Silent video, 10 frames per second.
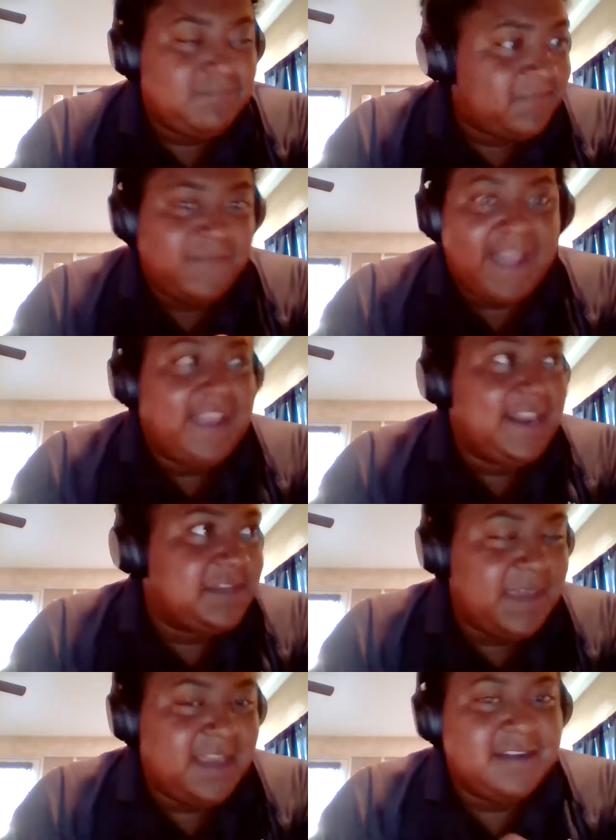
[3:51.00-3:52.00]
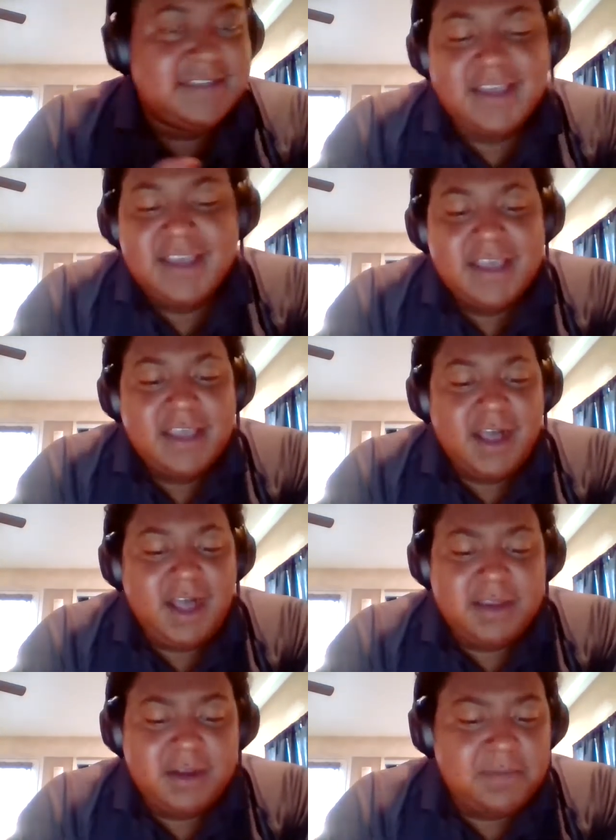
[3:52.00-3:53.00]
finally disappears.
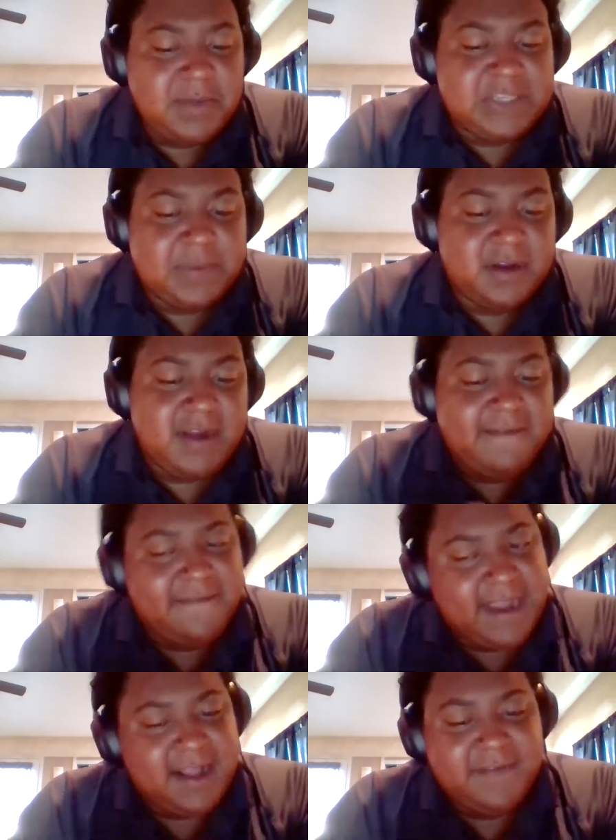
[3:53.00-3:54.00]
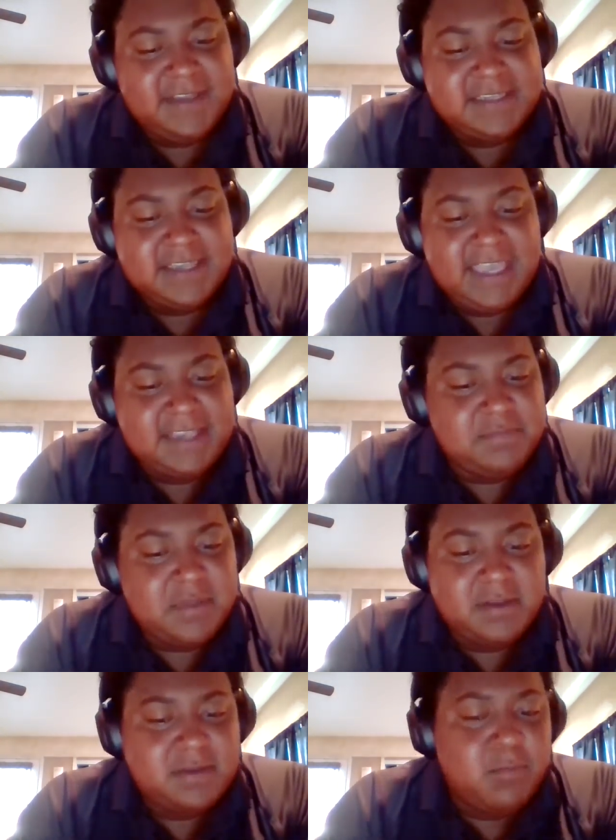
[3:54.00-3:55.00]
He puts up a great fight, obviously. He's
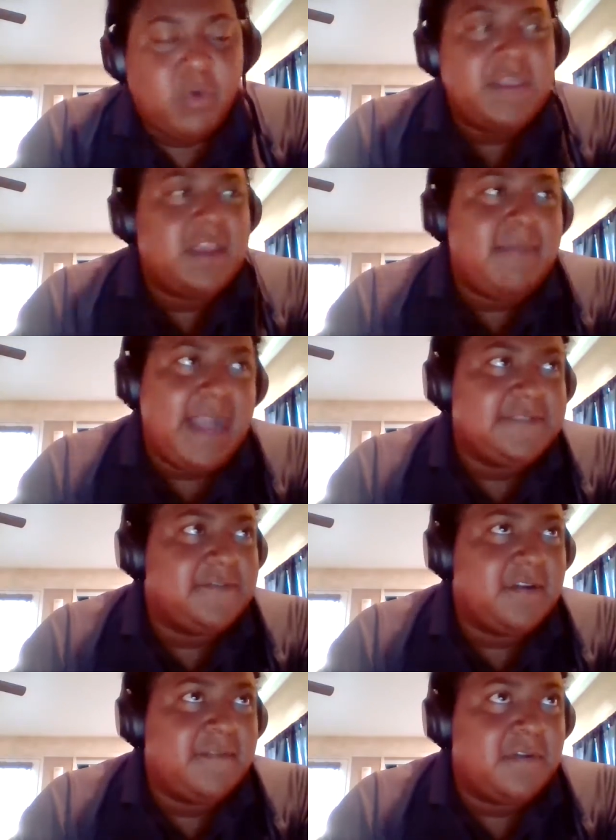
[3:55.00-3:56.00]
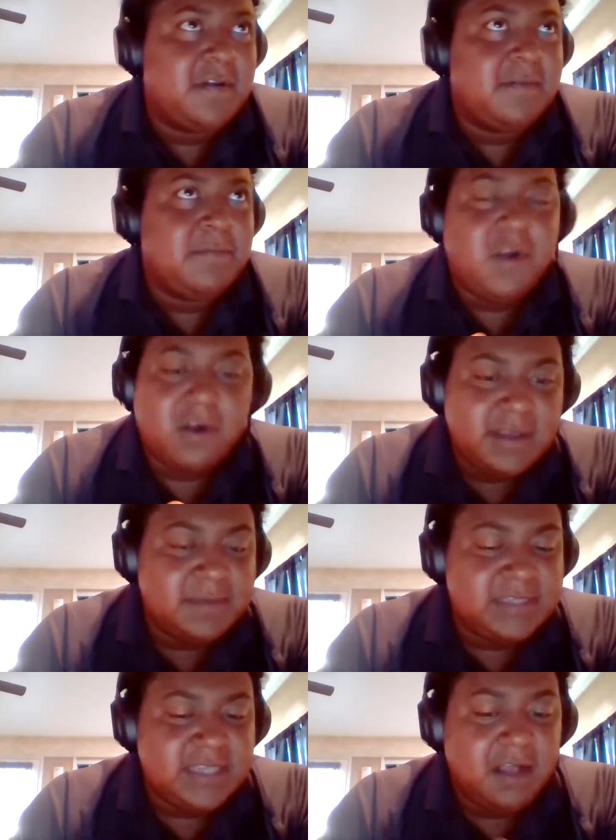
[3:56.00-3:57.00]
more than a match for Moro
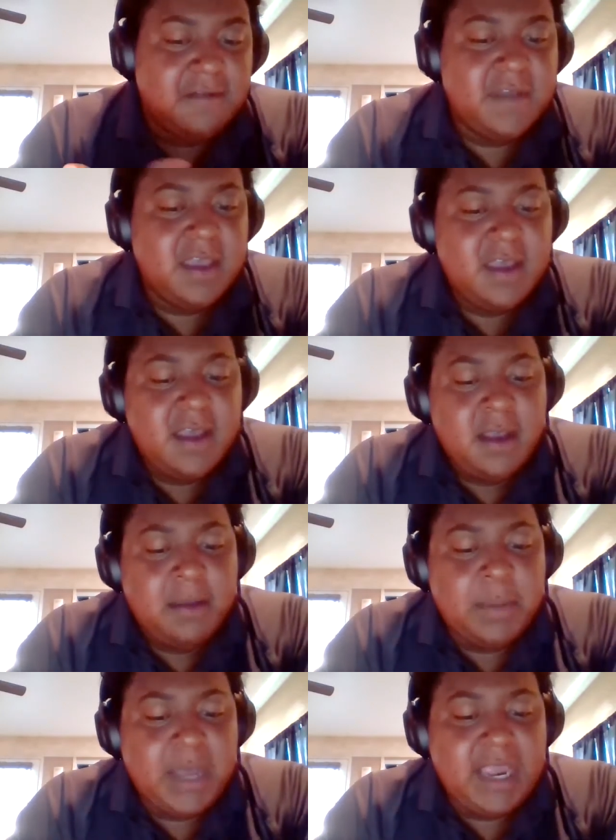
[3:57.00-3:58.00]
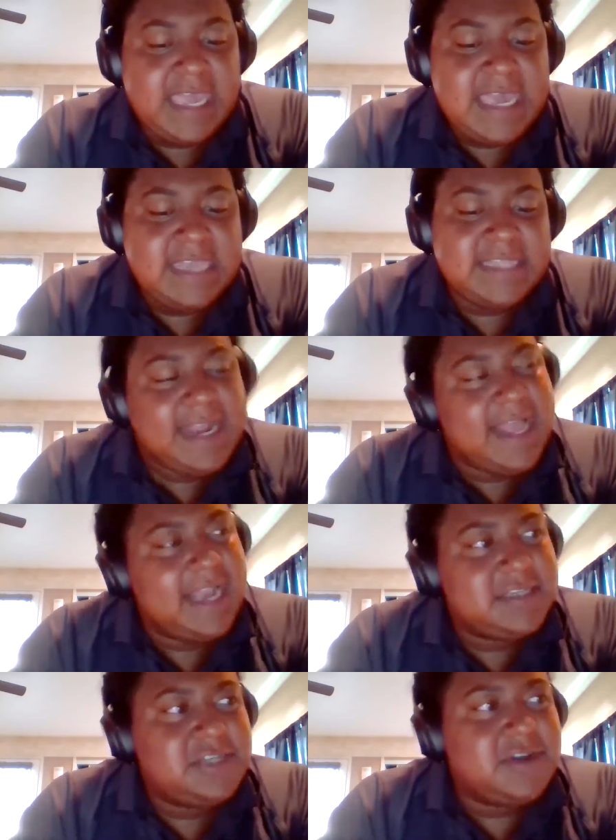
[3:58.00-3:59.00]
himself. But he's not
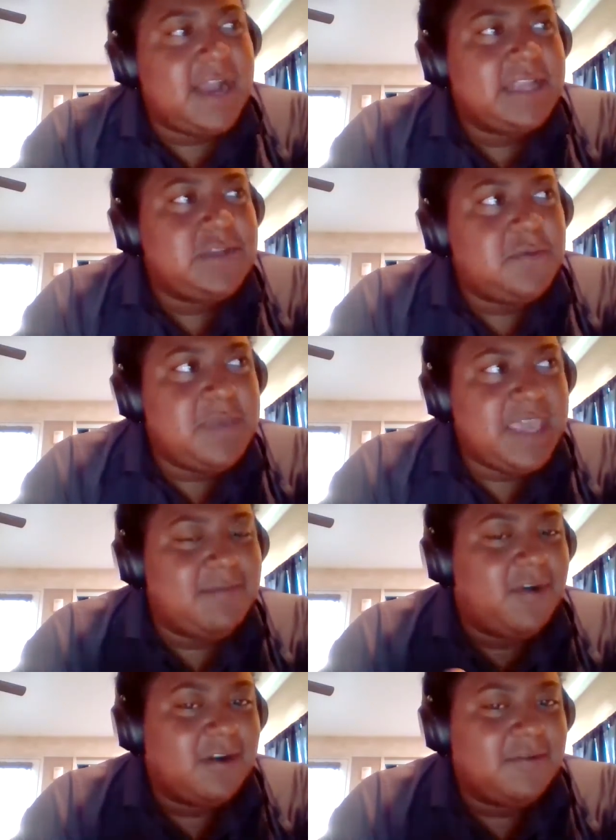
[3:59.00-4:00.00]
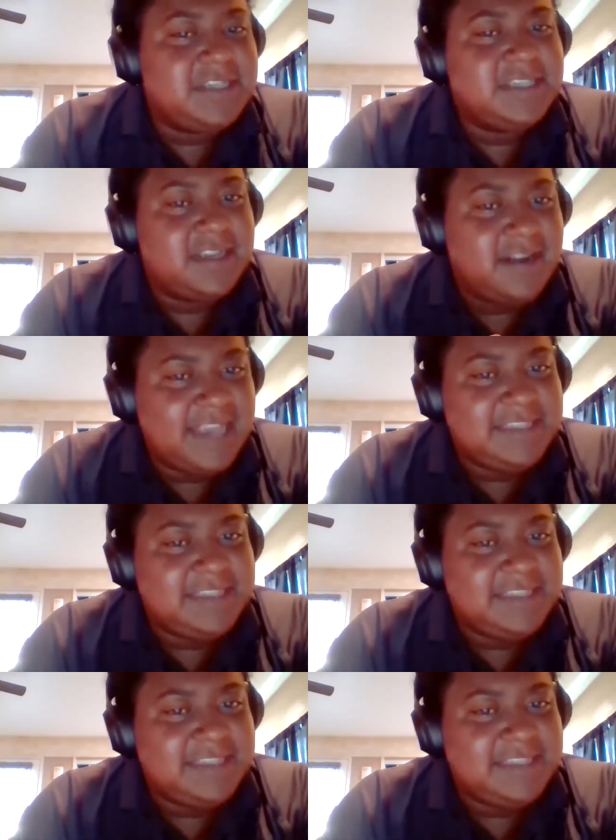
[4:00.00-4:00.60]
actually trying to beat Moro, which is the crazy